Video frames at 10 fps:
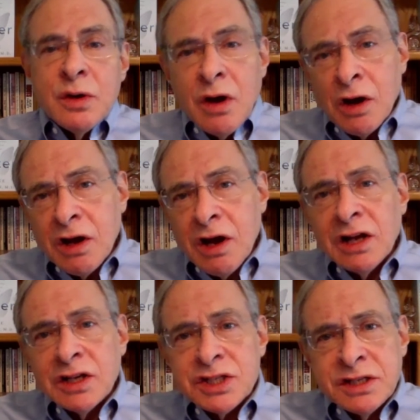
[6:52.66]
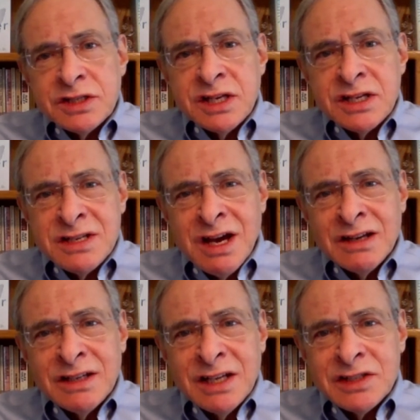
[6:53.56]
our consciousness is not
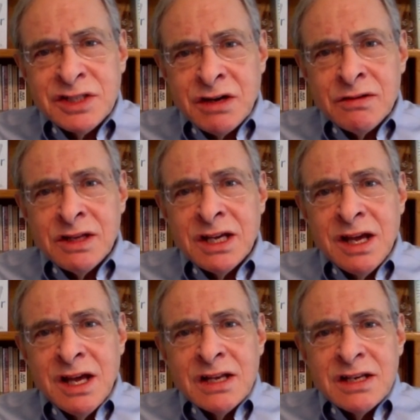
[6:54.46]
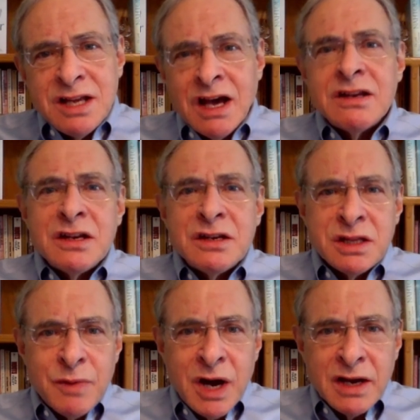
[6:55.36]
necessarily tied to the
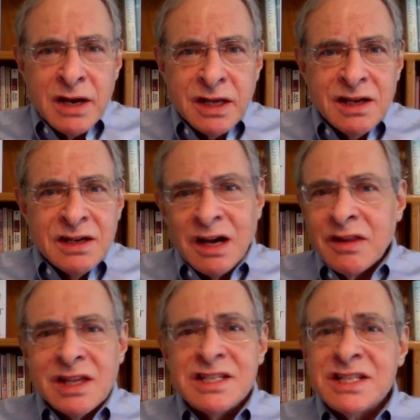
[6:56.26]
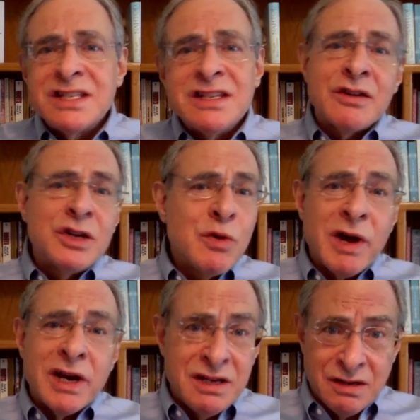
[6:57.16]
body. This is not a new
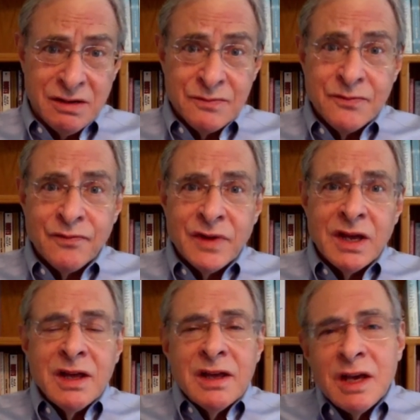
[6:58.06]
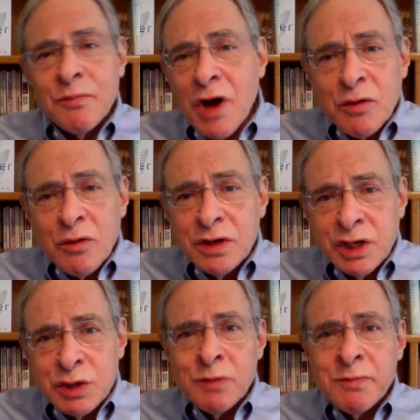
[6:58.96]
idea. Hippocrates
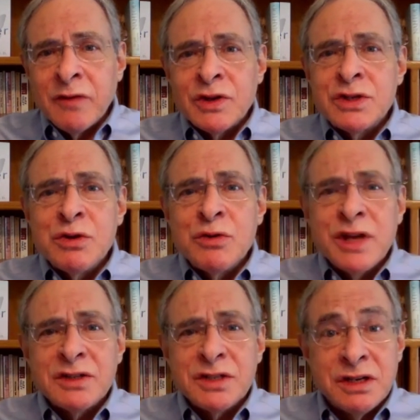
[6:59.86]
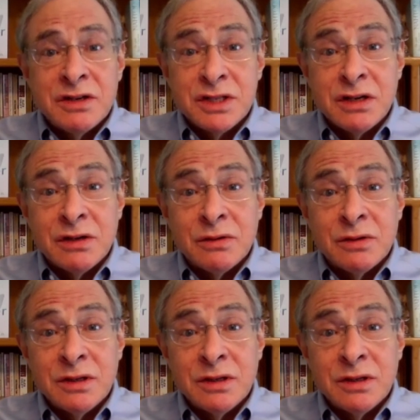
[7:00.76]
wrote about this 2,000 years ago.